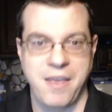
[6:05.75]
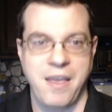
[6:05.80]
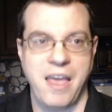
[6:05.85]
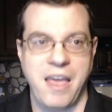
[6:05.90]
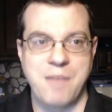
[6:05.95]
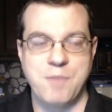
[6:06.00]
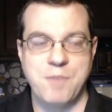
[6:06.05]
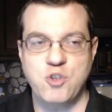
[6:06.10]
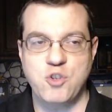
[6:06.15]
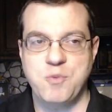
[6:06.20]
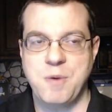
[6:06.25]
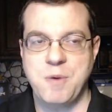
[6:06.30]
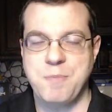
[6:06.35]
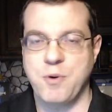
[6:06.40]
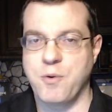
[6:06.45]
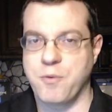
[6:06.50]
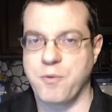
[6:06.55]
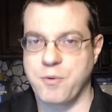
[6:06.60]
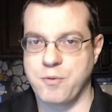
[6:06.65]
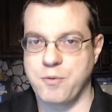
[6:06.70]
And most
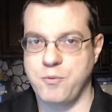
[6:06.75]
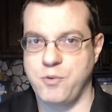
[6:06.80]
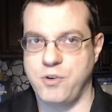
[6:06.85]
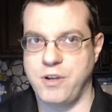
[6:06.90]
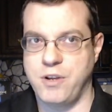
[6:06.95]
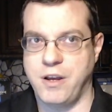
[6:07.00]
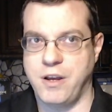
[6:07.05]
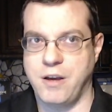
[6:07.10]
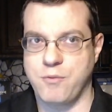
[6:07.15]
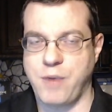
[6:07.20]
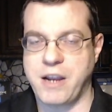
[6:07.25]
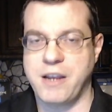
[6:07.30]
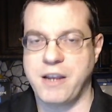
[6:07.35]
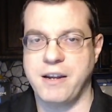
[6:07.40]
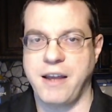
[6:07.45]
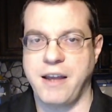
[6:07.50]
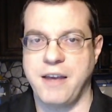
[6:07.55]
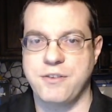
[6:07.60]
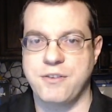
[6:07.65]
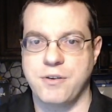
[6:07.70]
people would uh,
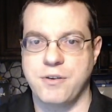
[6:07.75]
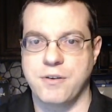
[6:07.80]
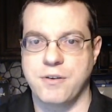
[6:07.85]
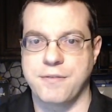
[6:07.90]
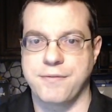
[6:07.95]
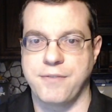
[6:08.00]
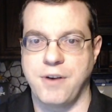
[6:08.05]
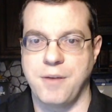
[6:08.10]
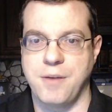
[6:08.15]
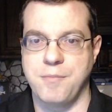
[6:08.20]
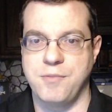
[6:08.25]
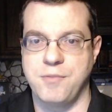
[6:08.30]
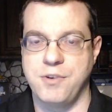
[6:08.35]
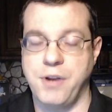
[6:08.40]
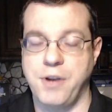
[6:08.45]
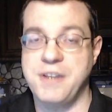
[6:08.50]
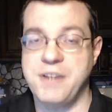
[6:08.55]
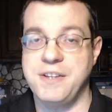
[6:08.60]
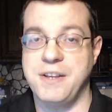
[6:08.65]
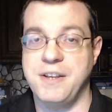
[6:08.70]
recognize her from
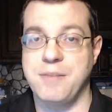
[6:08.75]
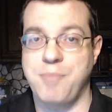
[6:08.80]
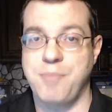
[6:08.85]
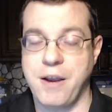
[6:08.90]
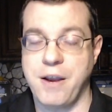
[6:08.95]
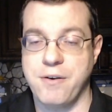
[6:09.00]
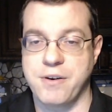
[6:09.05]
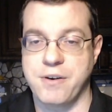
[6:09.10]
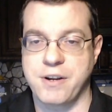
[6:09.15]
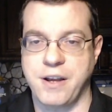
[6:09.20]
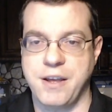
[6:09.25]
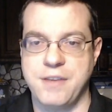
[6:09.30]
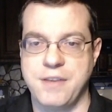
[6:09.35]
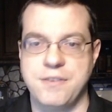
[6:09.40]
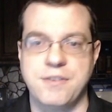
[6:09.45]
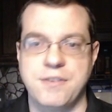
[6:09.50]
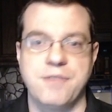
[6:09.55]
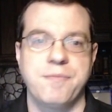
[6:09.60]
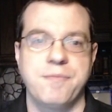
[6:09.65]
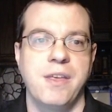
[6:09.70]
Night in
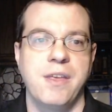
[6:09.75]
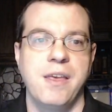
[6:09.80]
Paradise.